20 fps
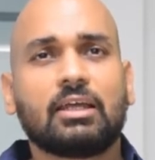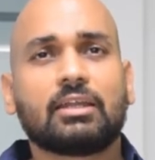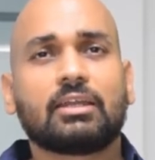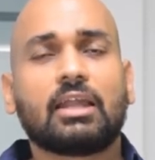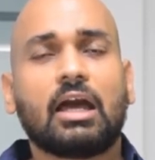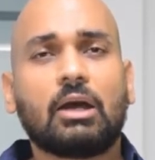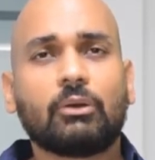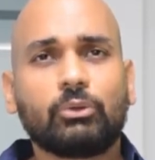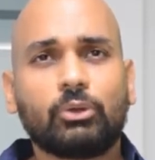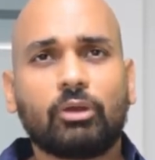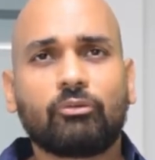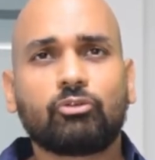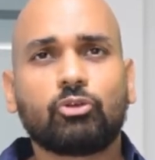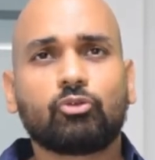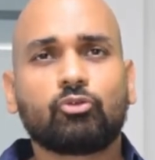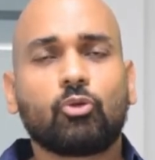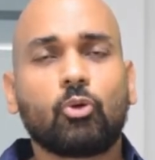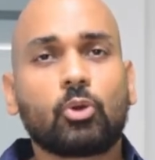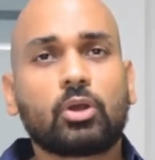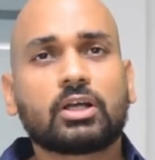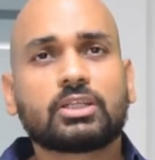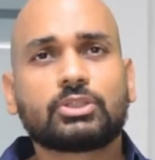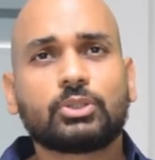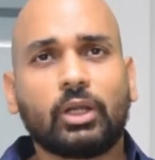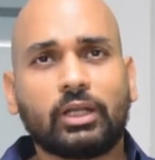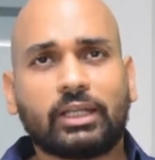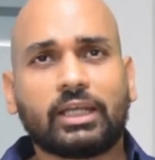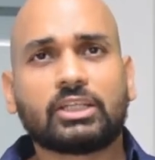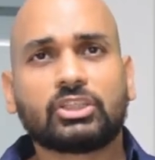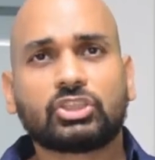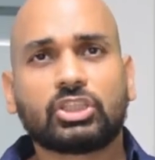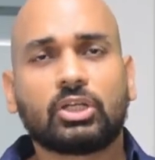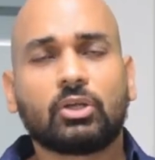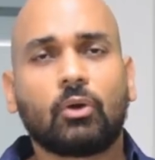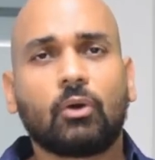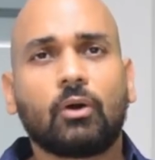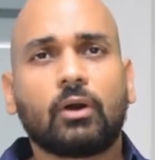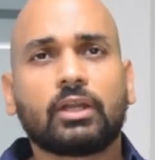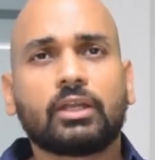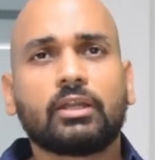now you have to focus your attention
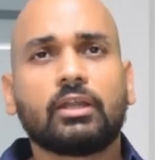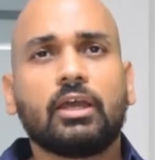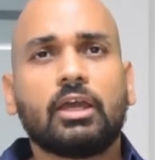on